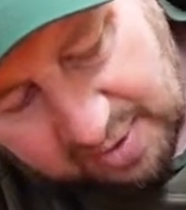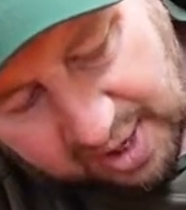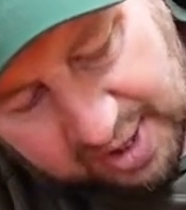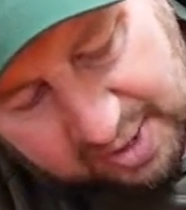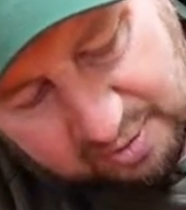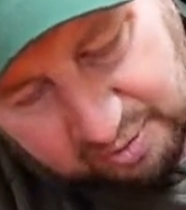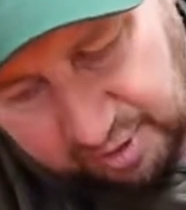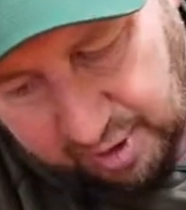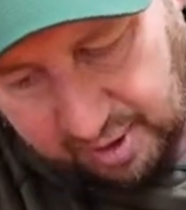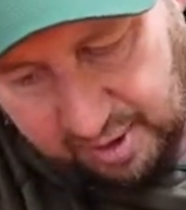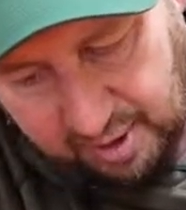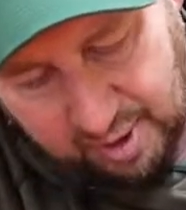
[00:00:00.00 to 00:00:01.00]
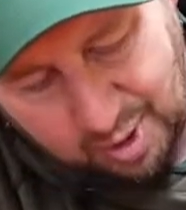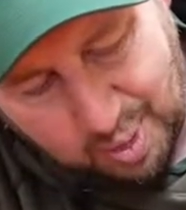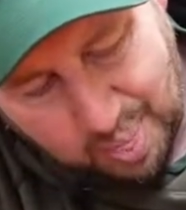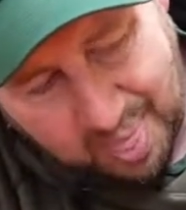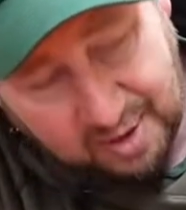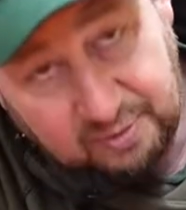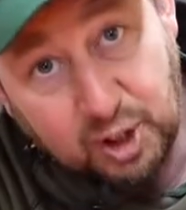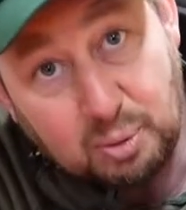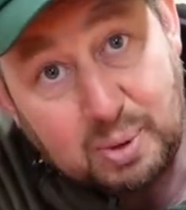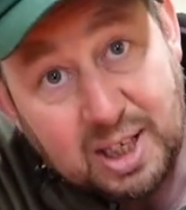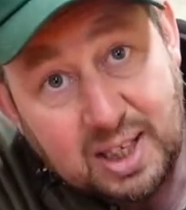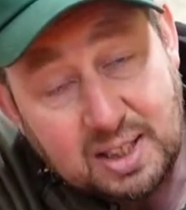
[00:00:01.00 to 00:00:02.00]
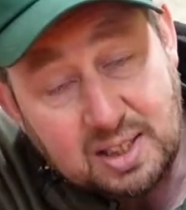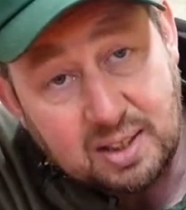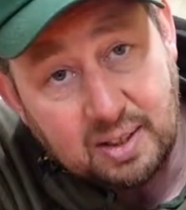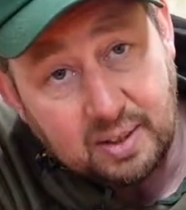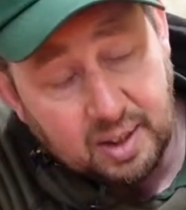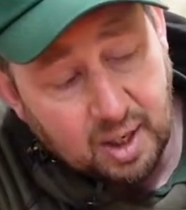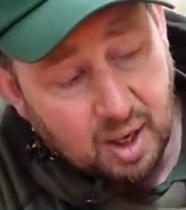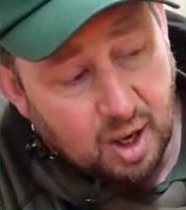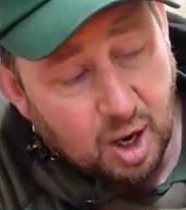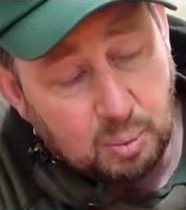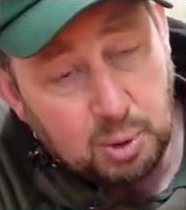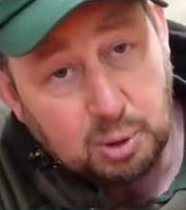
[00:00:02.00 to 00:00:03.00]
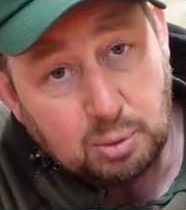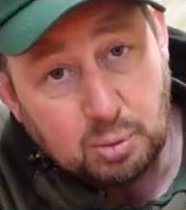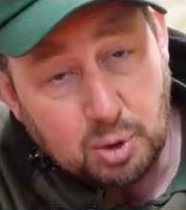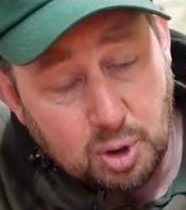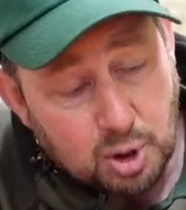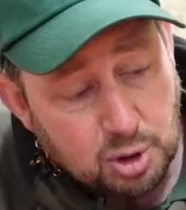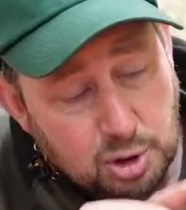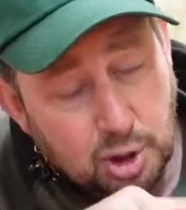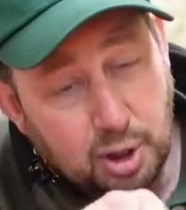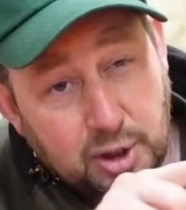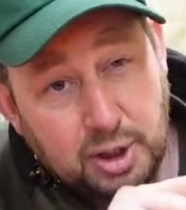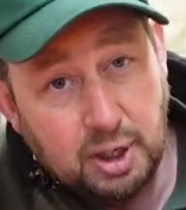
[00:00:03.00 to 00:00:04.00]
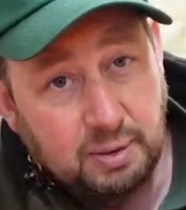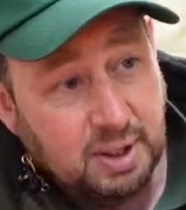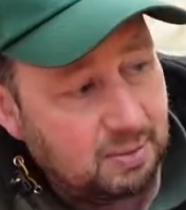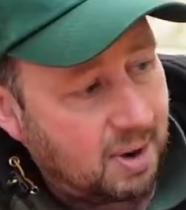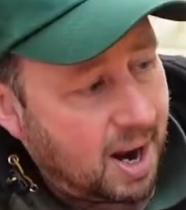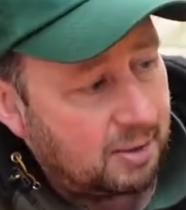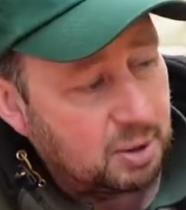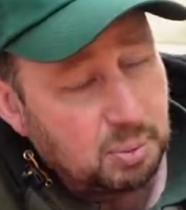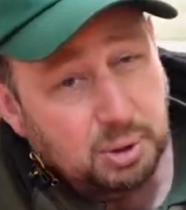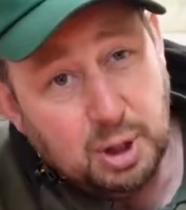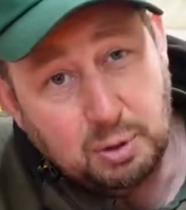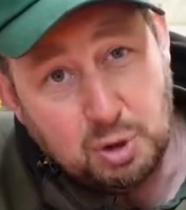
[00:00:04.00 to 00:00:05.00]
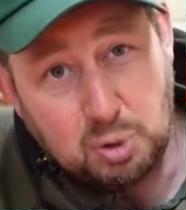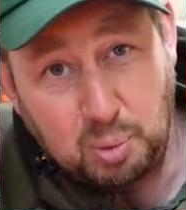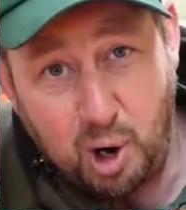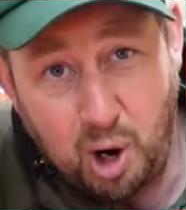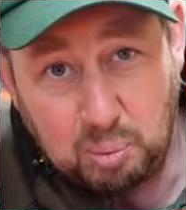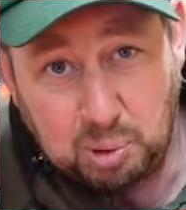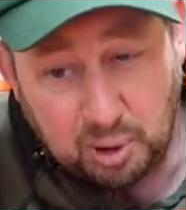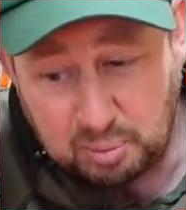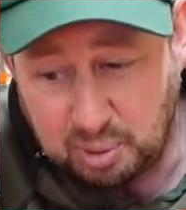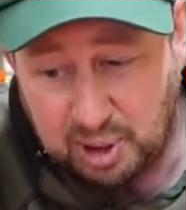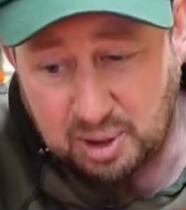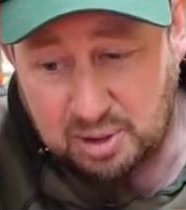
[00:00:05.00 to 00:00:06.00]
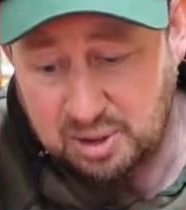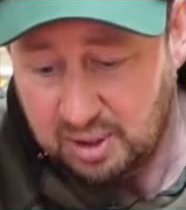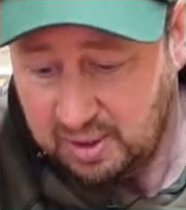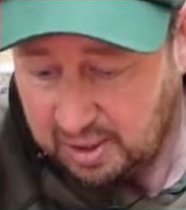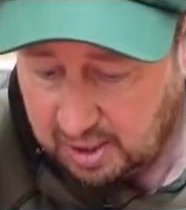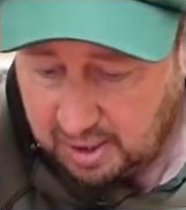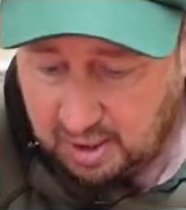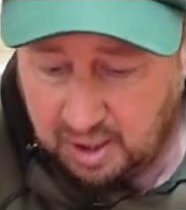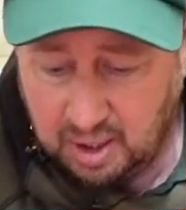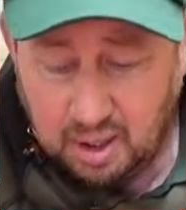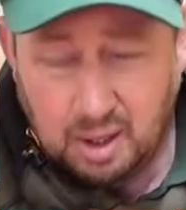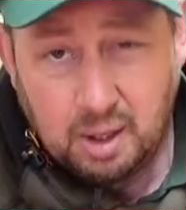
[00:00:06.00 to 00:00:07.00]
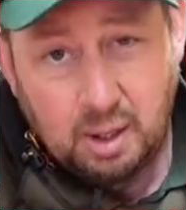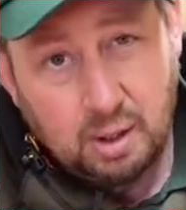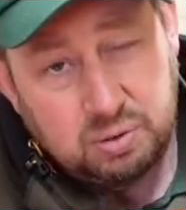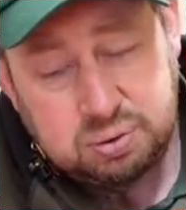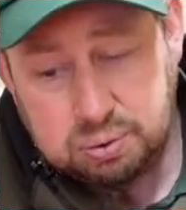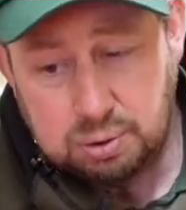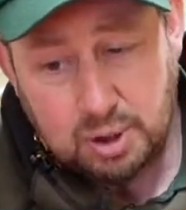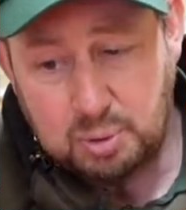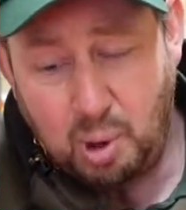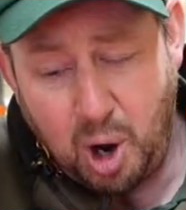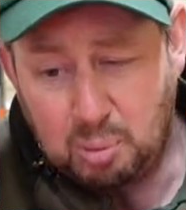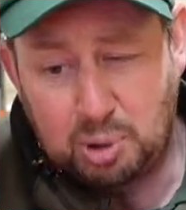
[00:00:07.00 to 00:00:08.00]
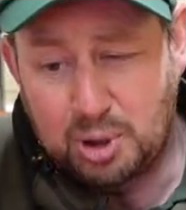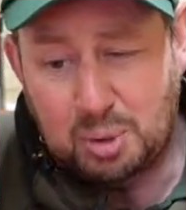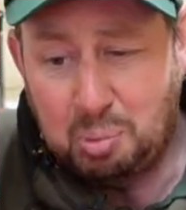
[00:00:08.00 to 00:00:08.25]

that in for a few minutes, and we'll turn the unit round and we'll do the spark plug, because the spark plug's a